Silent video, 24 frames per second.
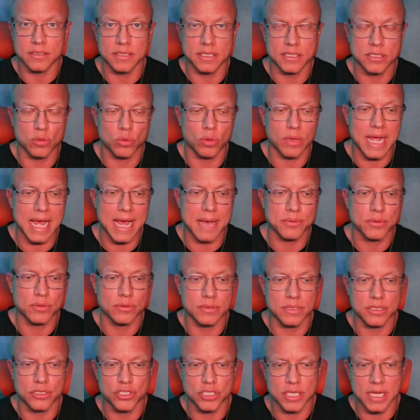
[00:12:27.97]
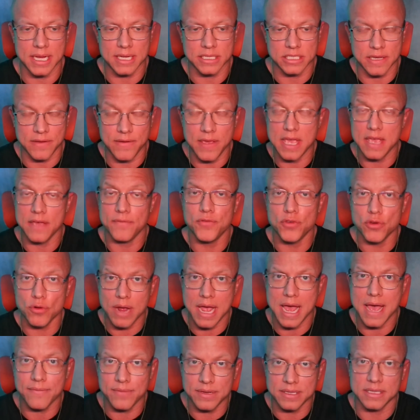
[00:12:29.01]
This will absolutely change. If you're
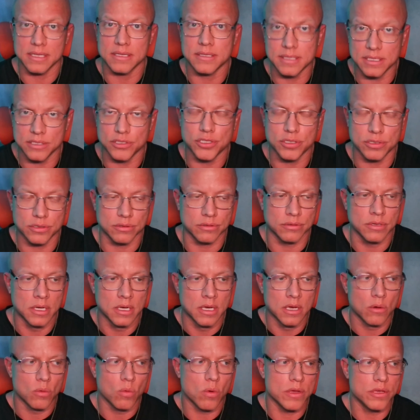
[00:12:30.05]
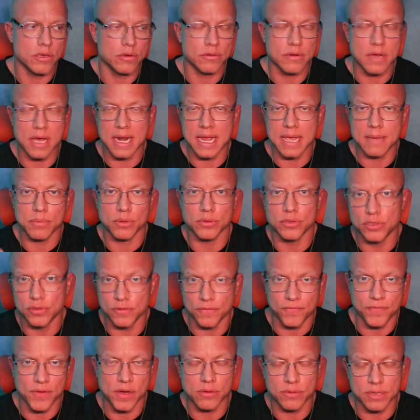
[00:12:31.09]
having this issue where you're not able
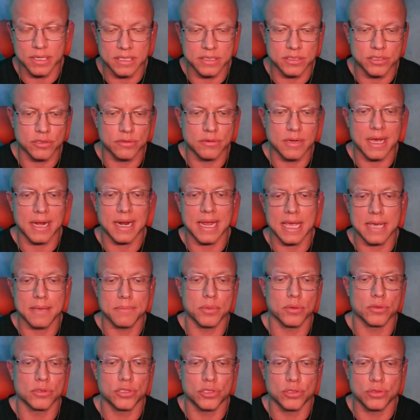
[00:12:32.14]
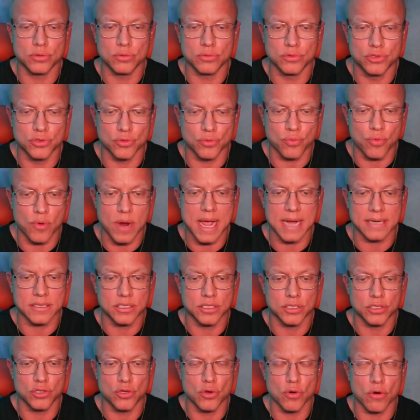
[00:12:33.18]
to focus, you're not able to
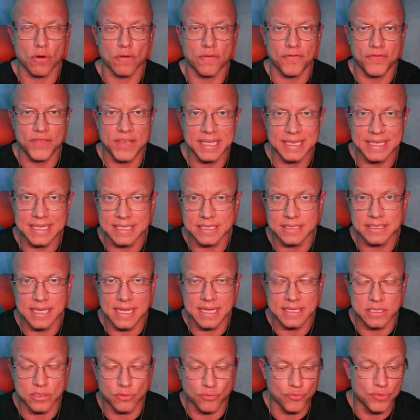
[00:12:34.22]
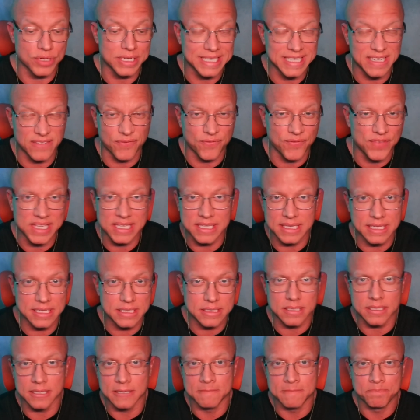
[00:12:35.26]
direct your feeling states and really feel
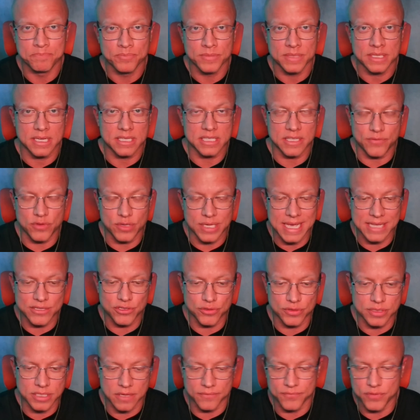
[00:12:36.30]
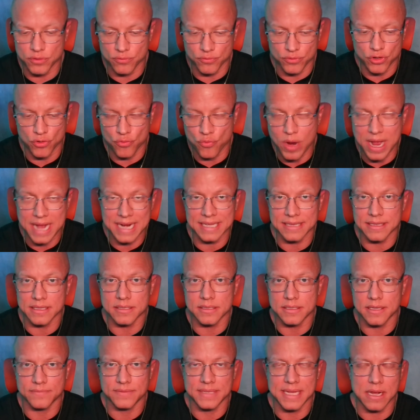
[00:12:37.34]
it, because if you catch yourself, you're, you're writing this
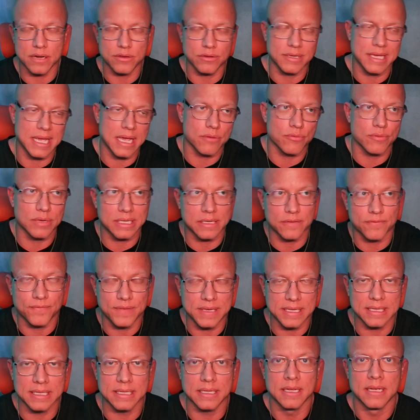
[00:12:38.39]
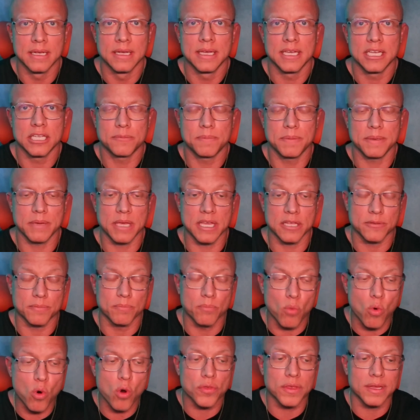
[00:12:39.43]
stuff down and you can't really feel it, it's, be, it's
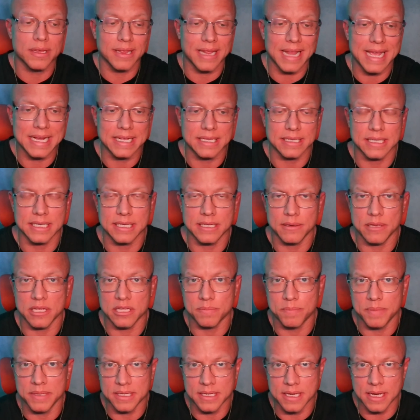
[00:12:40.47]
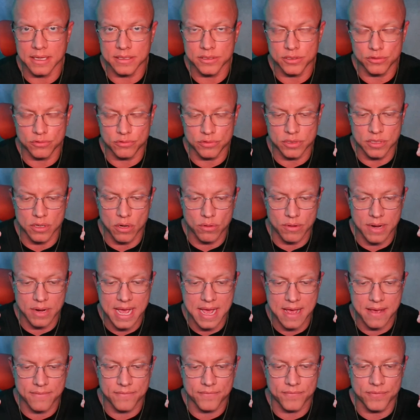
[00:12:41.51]
more than likely is because you don't
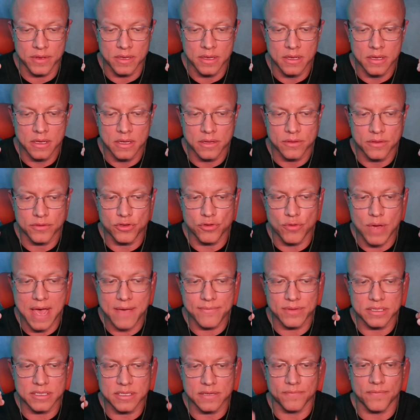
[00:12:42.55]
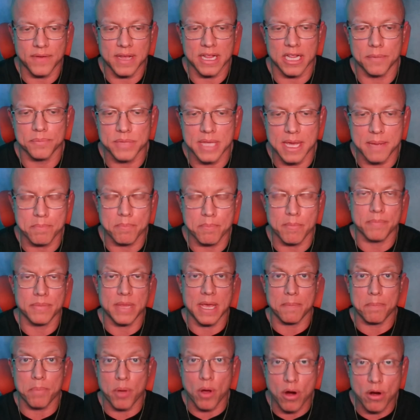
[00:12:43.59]
have, you haven't developed that,
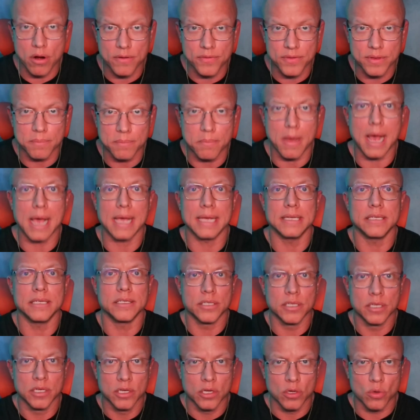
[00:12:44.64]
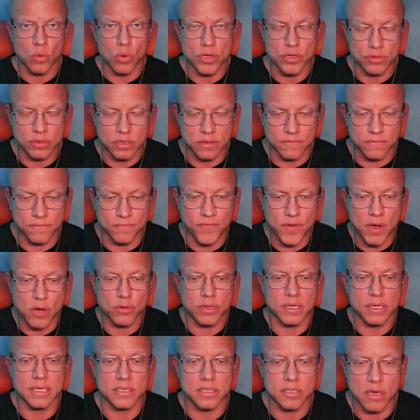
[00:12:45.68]
that part of the mind where you can
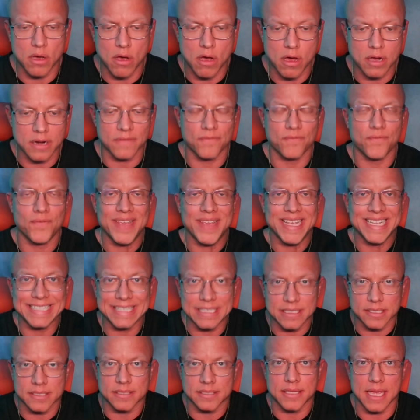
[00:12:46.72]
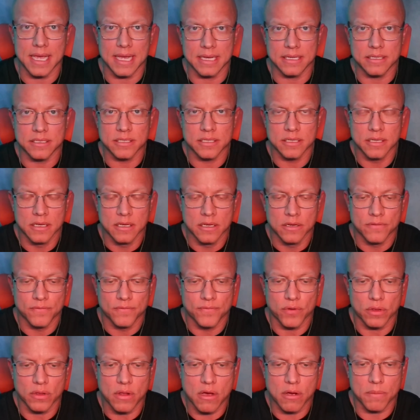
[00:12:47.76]
focus on a feeling state
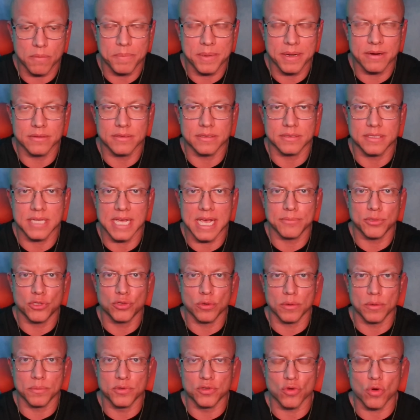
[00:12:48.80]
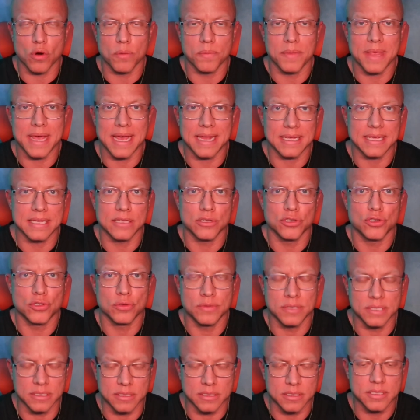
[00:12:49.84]
for long periods of time to absorb that
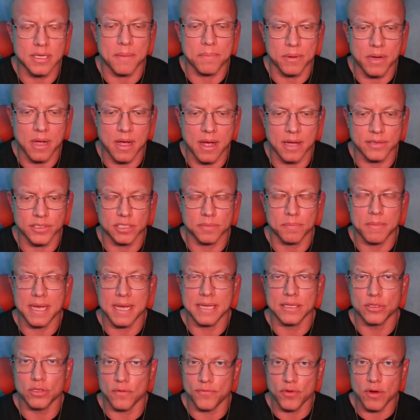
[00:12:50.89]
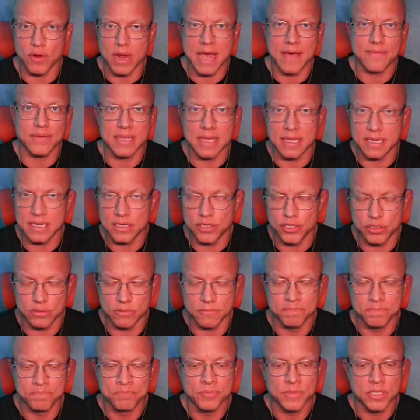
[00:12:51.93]
into the subconscious mind. So if you're having that
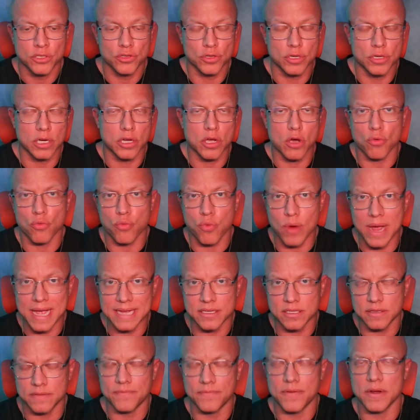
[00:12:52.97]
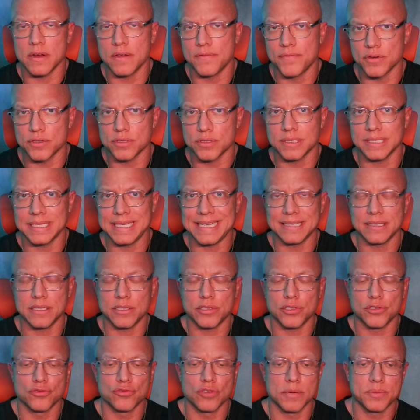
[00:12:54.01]
issue, you can go right to the very first link in the
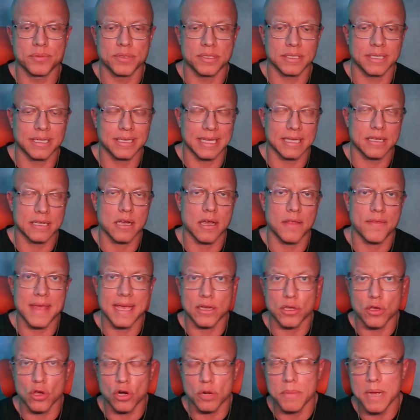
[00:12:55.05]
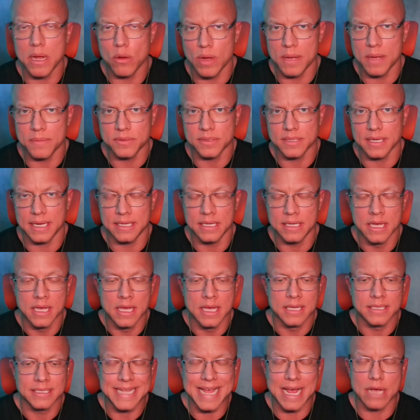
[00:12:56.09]
description, click on that, go to my website,
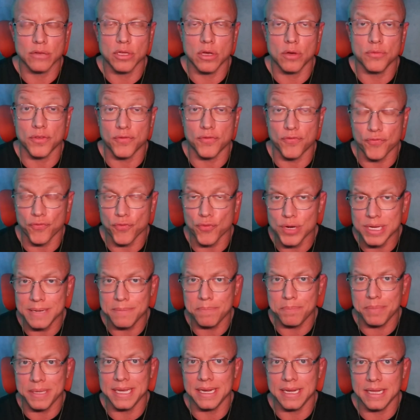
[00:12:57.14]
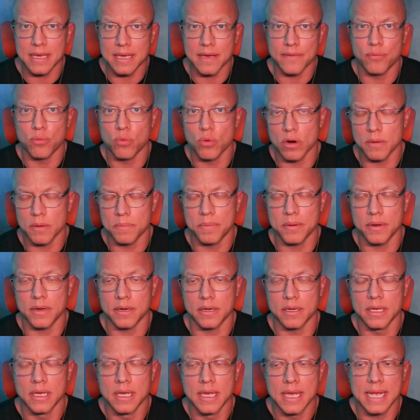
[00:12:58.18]
download the free P D F
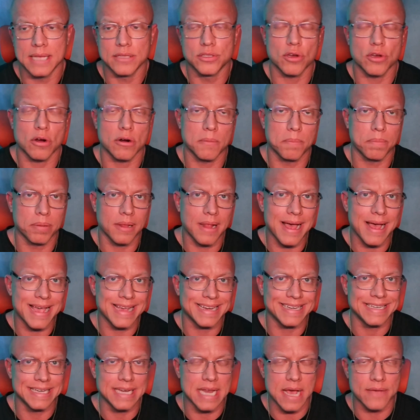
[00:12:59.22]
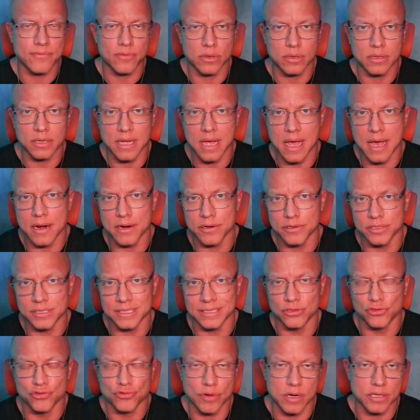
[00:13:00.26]
workbook, and start applying Neville Goddard's
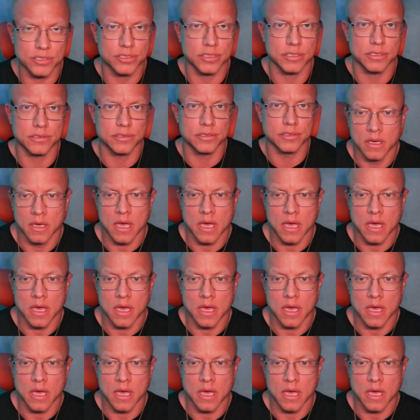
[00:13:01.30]
instructions.